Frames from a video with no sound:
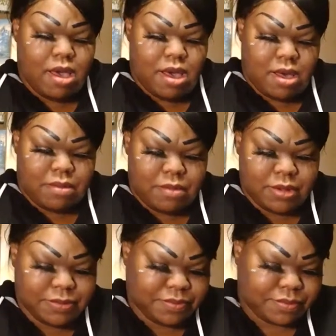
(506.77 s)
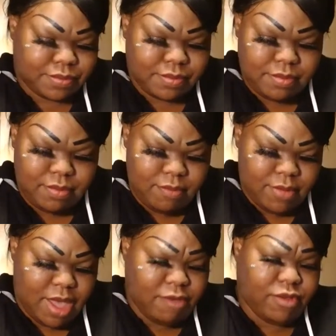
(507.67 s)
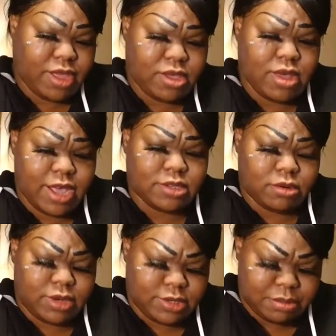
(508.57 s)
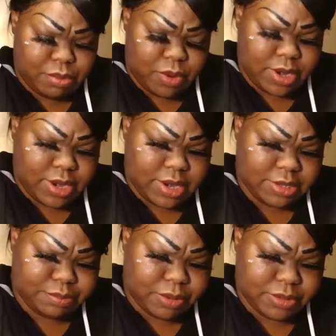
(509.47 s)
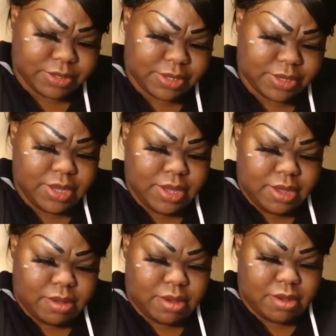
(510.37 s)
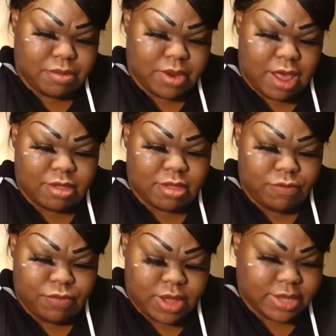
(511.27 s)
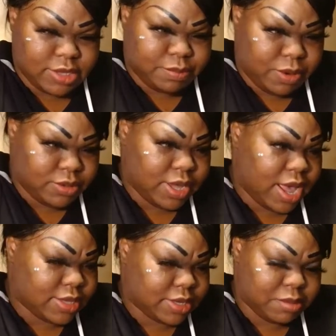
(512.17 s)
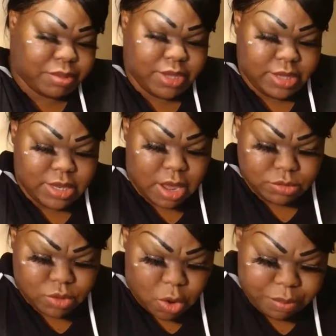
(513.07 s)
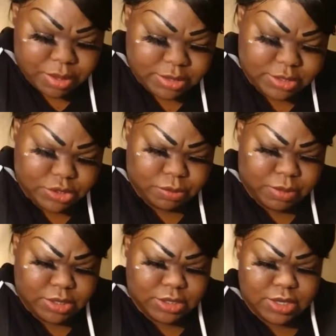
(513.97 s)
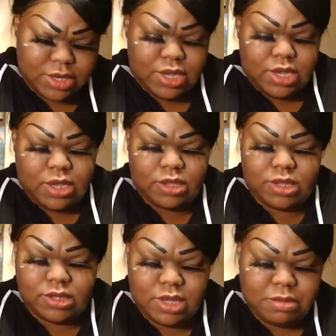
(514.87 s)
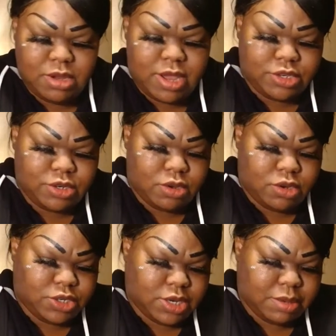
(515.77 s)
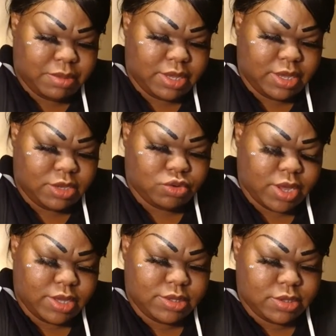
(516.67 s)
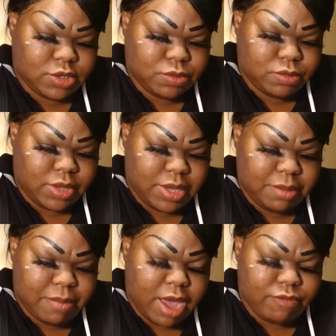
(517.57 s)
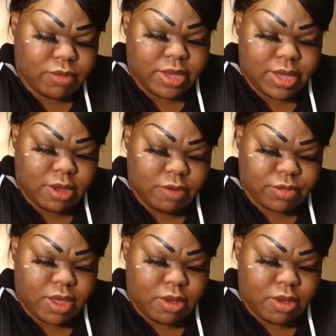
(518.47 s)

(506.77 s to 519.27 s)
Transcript: Um, I feel like you guys are disappointed in this person, um, but I still feel like this person hasn't completely lost hope in this situation. If there's something that you know you shouldn't be eating, try to eat mindfully and healthy.